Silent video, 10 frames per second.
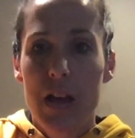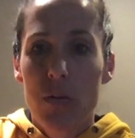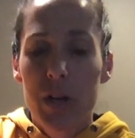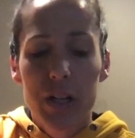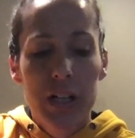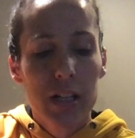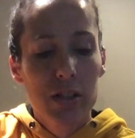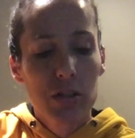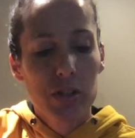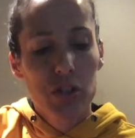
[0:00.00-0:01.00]
What you're going to
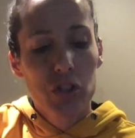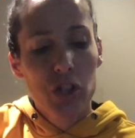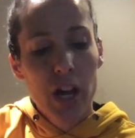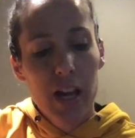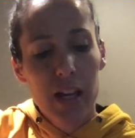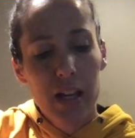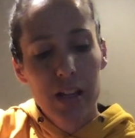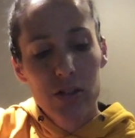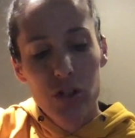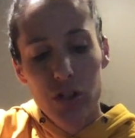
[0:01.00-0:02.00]
do is
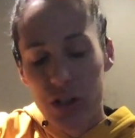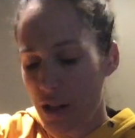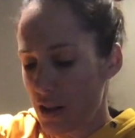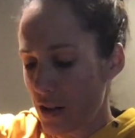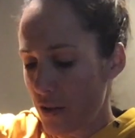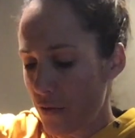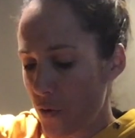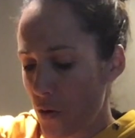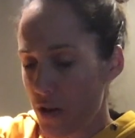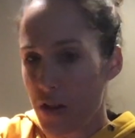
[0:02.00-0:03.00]
change to the
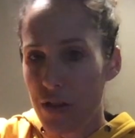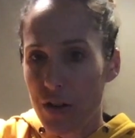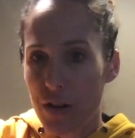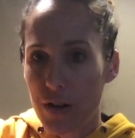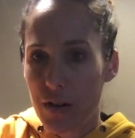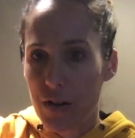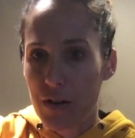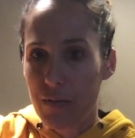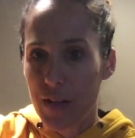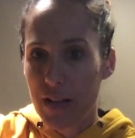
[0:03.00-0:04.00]
4th and
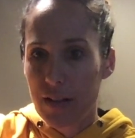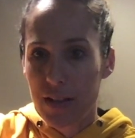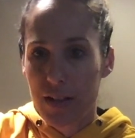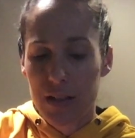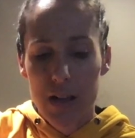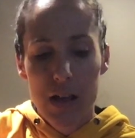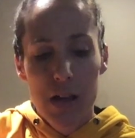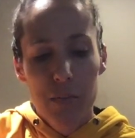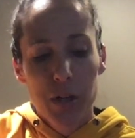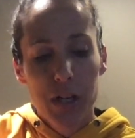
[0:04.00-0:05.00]
3rd, this.
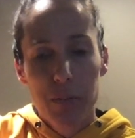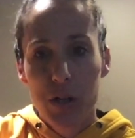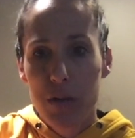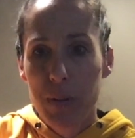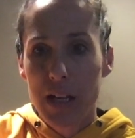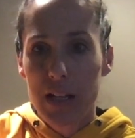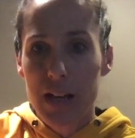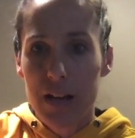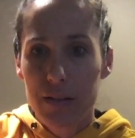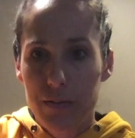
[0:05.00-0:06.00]
But you're going to put your pinky
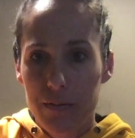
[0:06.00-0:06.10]
down.